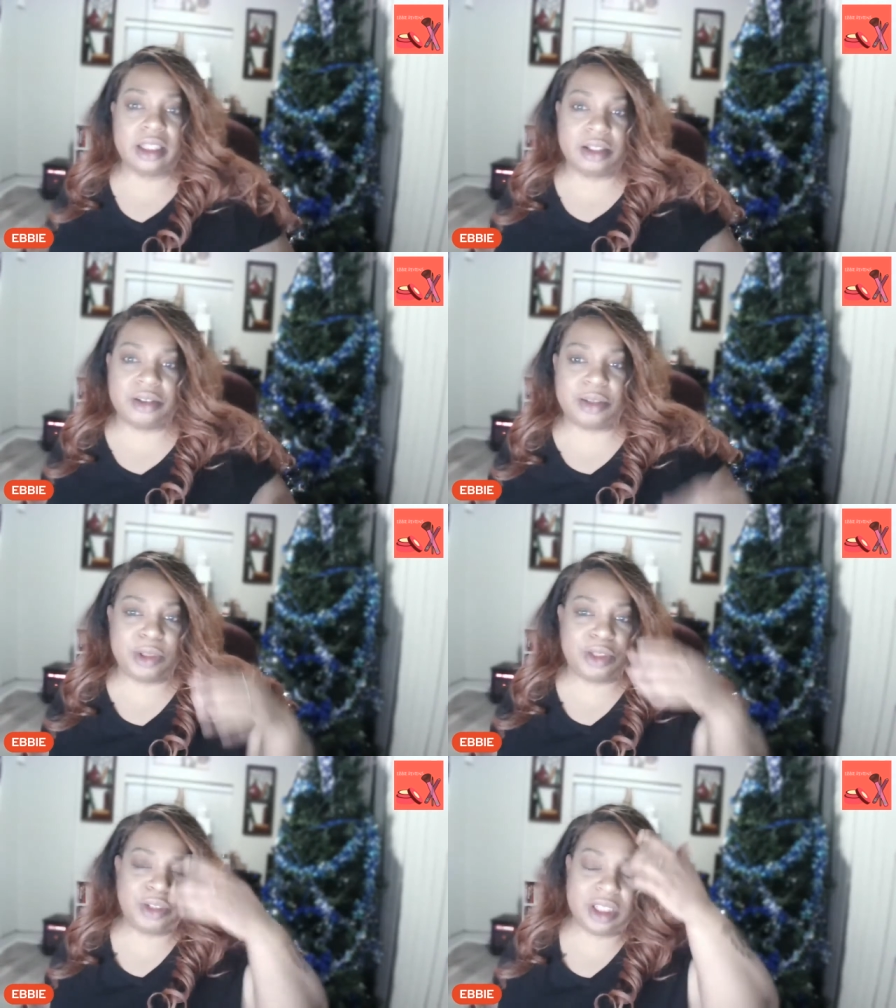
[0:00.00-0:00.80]
the
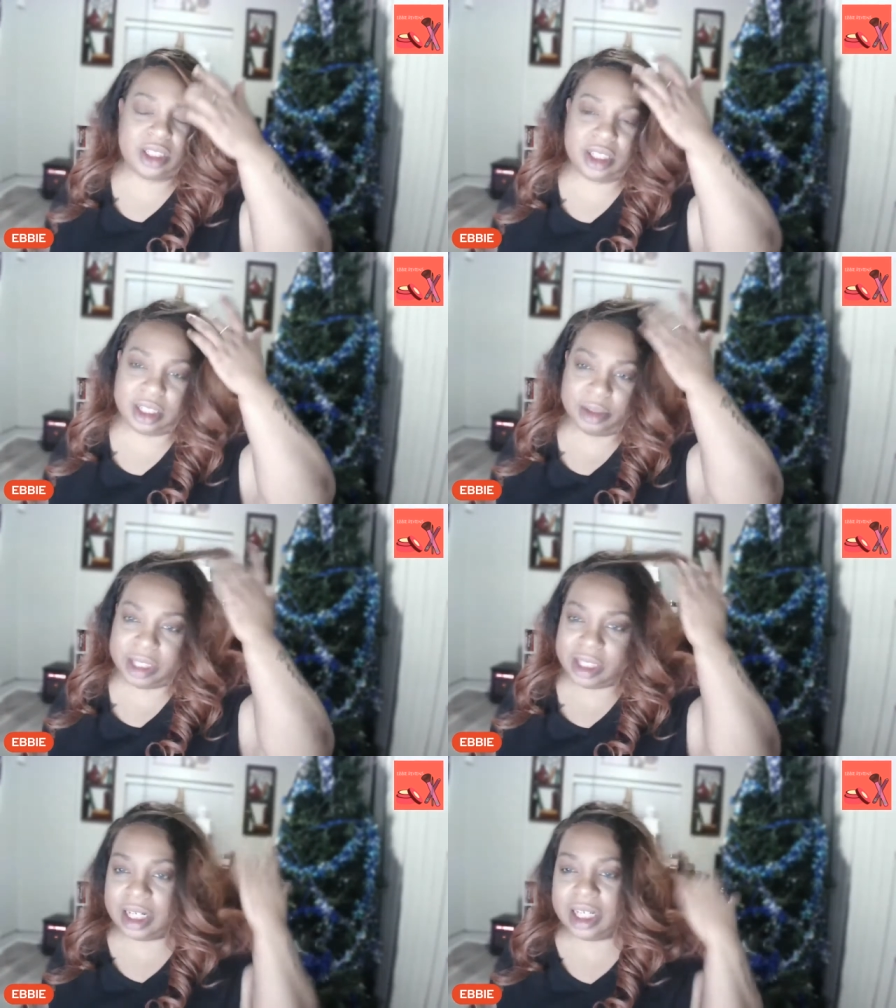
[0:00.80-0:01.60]
Christmas tree is still up.
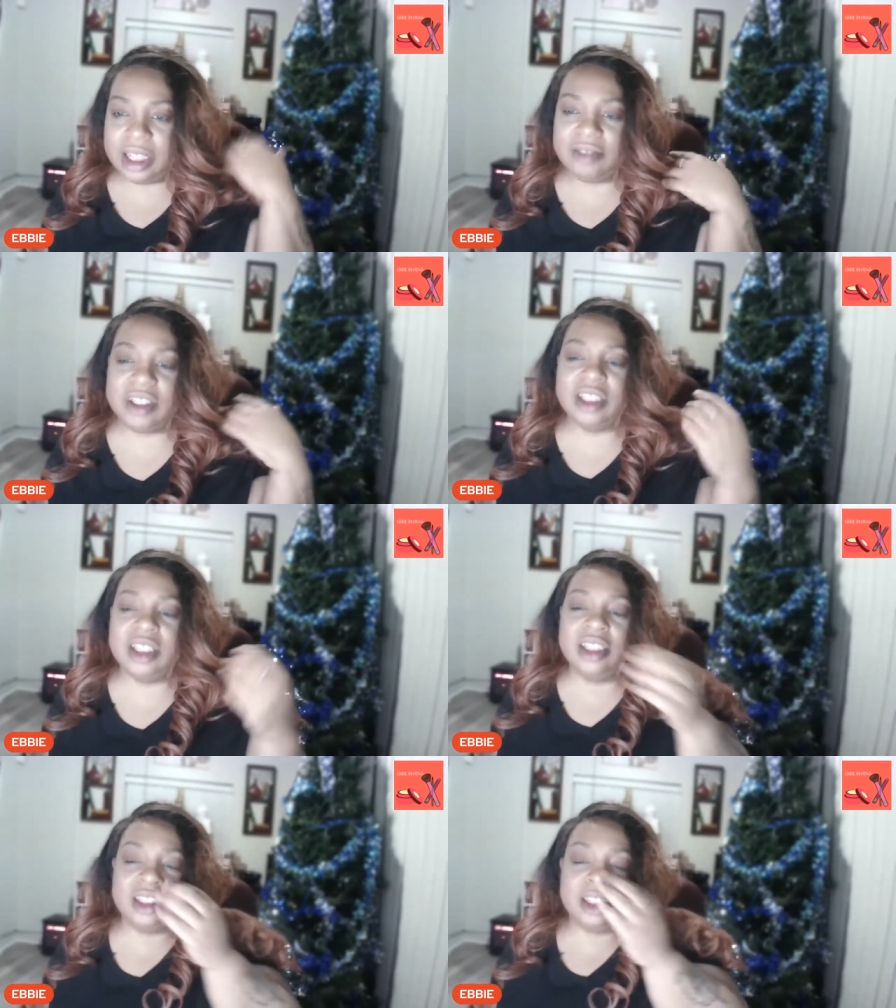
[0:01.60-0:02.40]
It's Sunday evening.
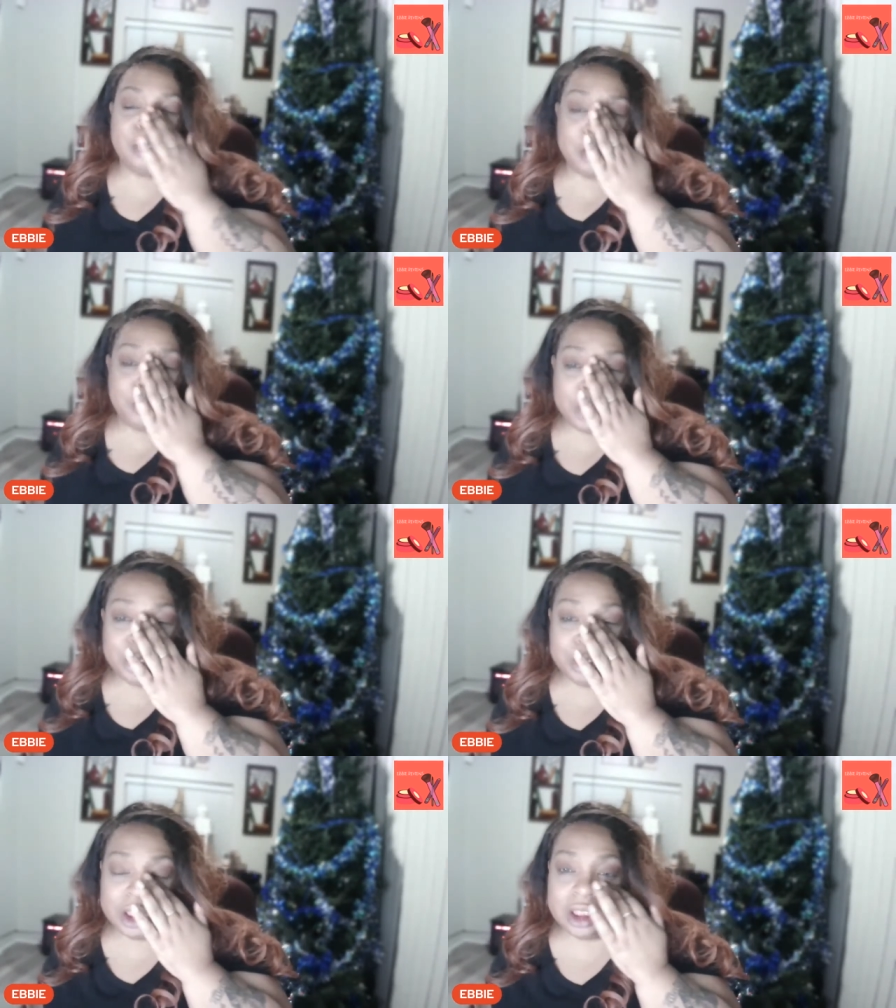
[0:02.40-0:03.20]
The Christmas
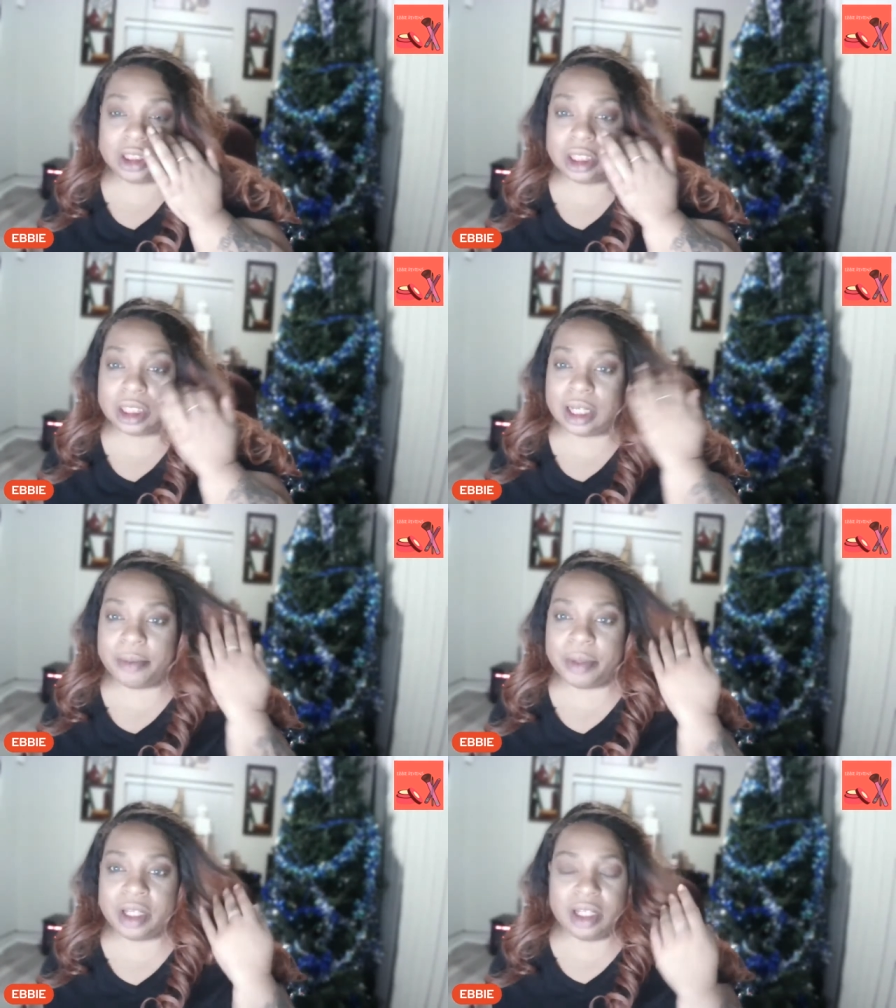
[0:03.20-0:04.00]
tree is still
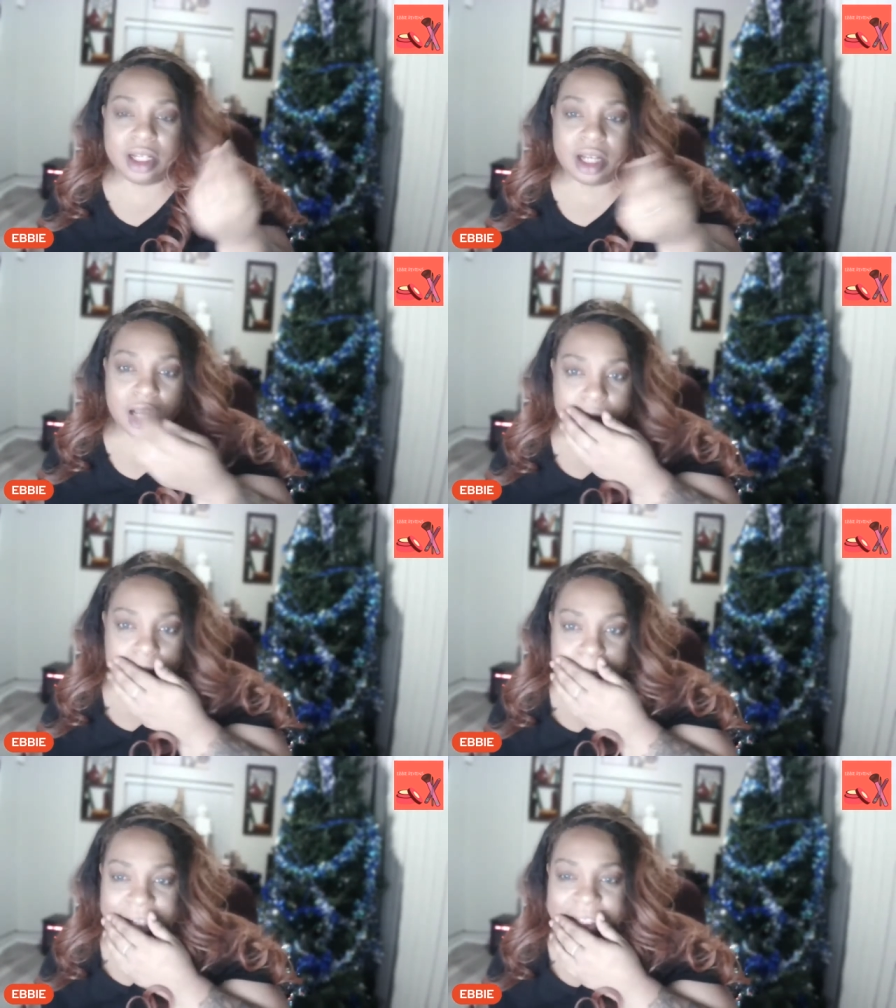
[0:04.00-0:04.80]
up.
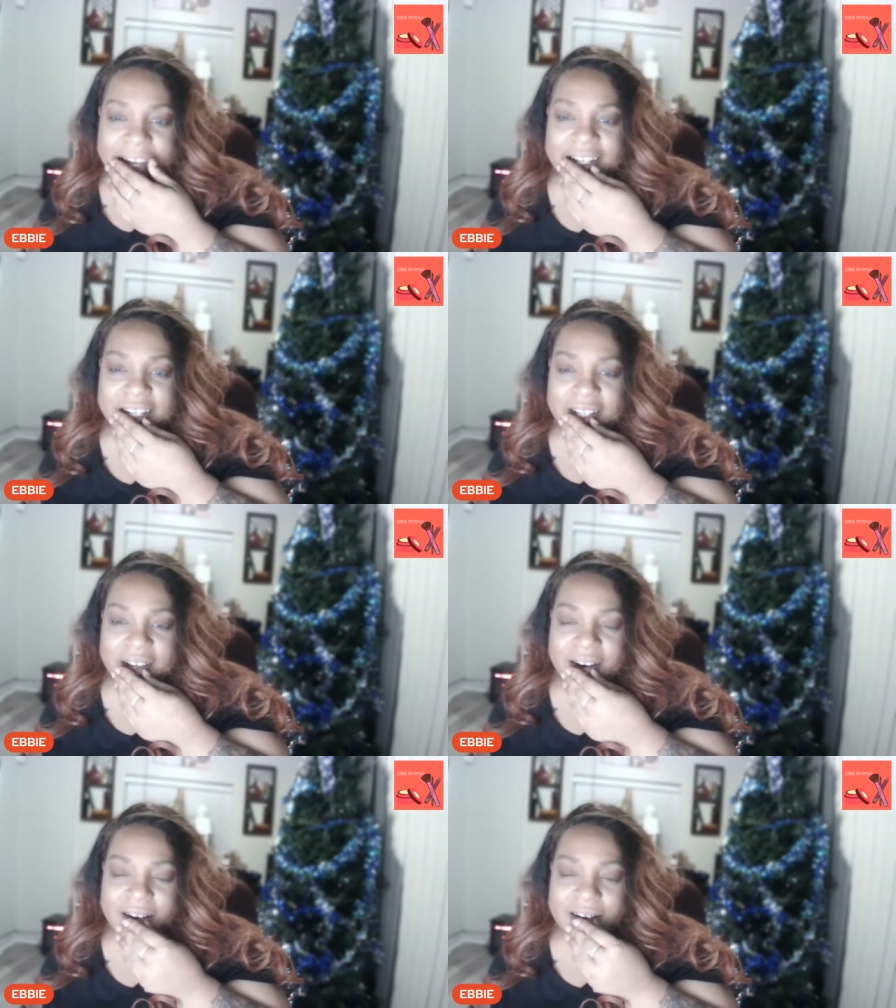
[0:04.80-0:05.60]
My lashes
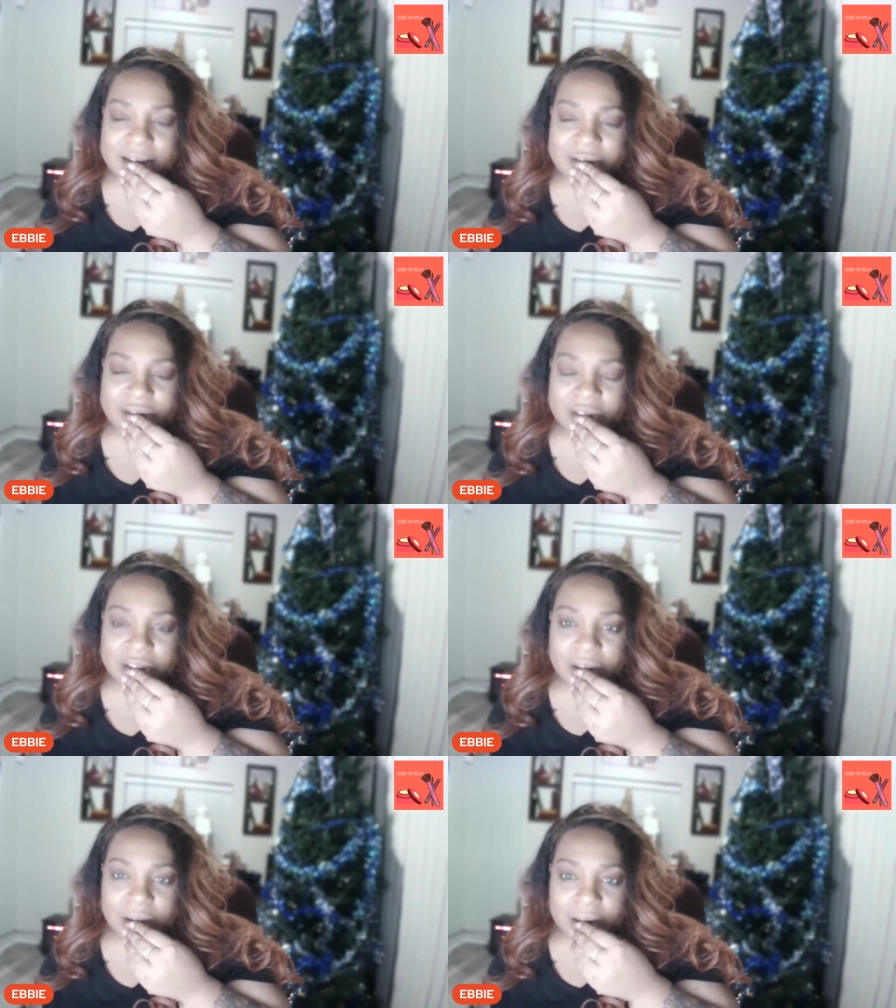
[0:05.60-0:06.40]
are off.
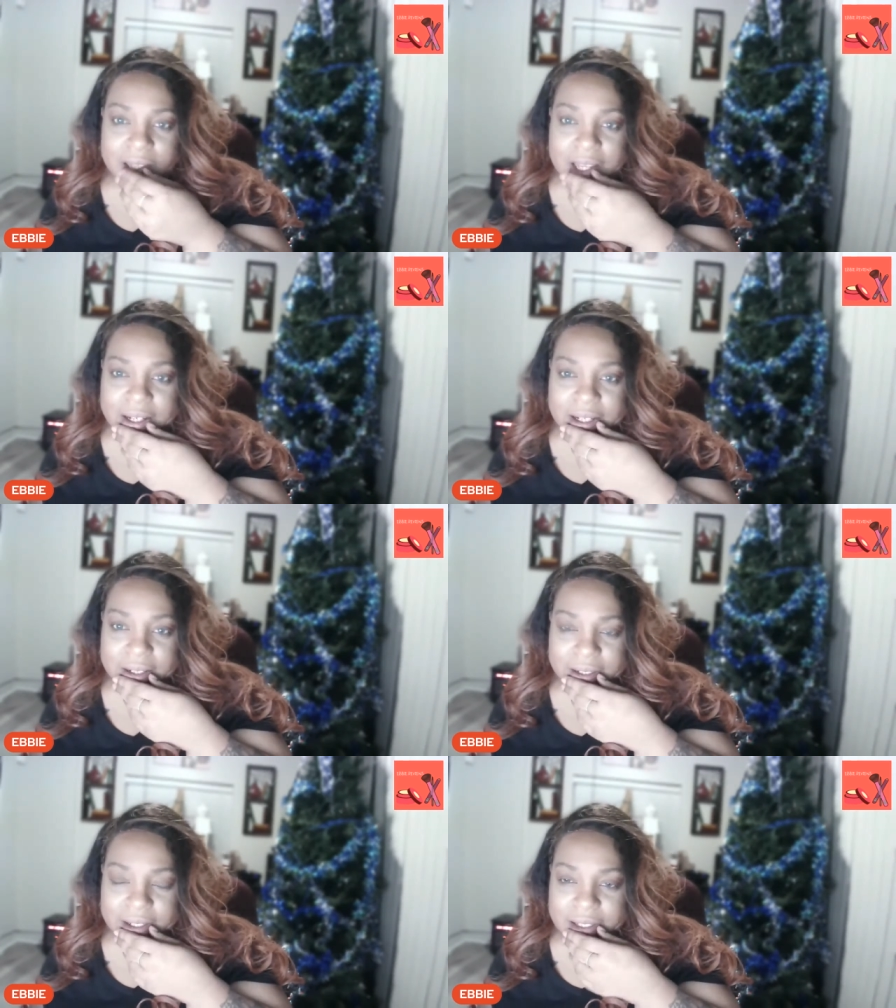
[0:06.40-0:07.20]
They
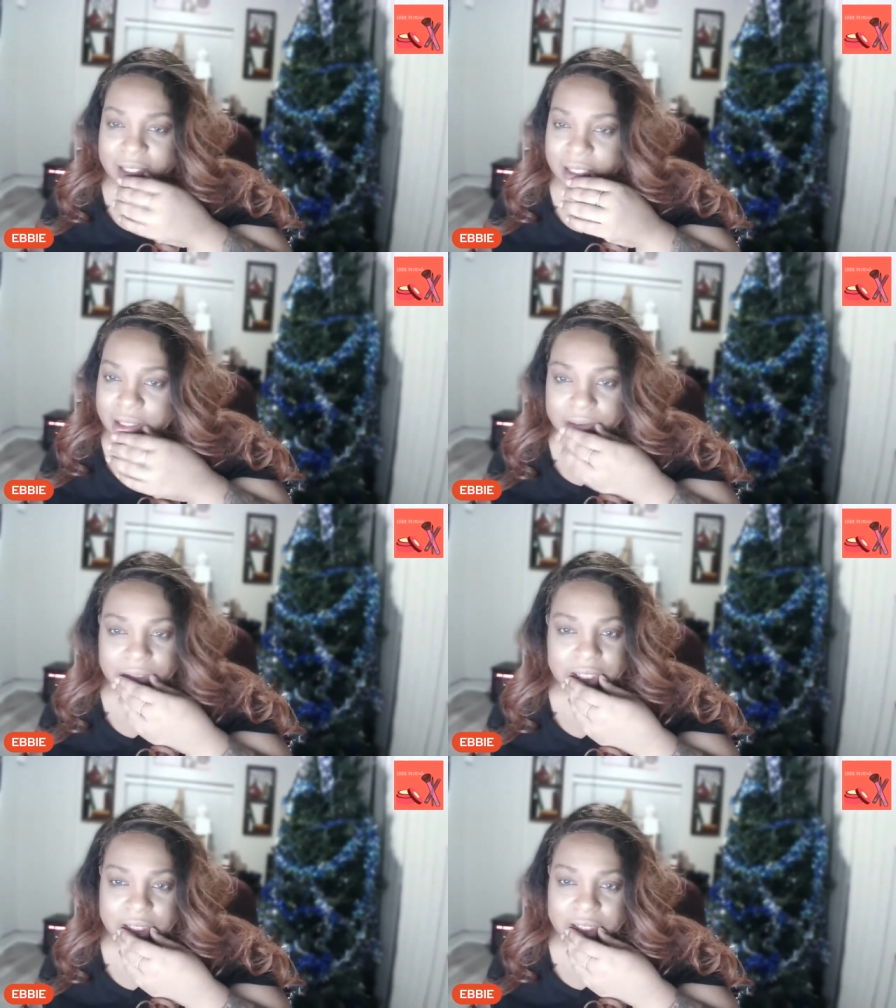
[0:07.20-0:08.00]
didn't
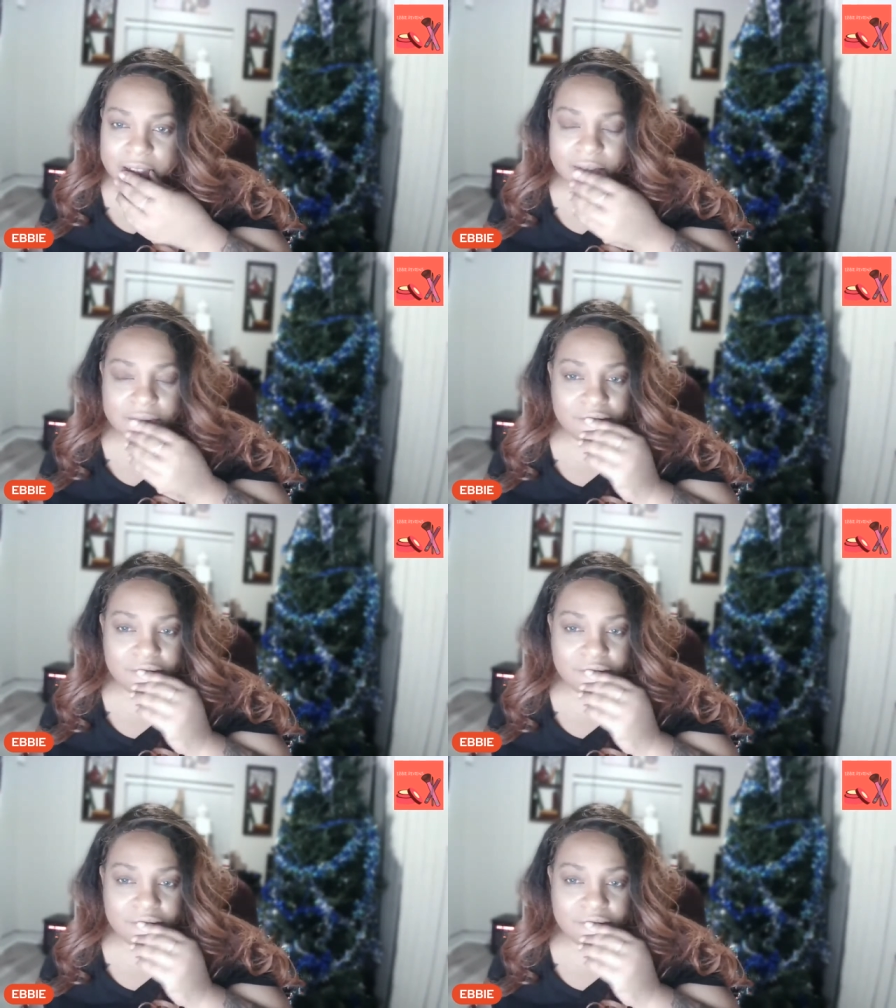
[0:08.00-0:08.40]
listen.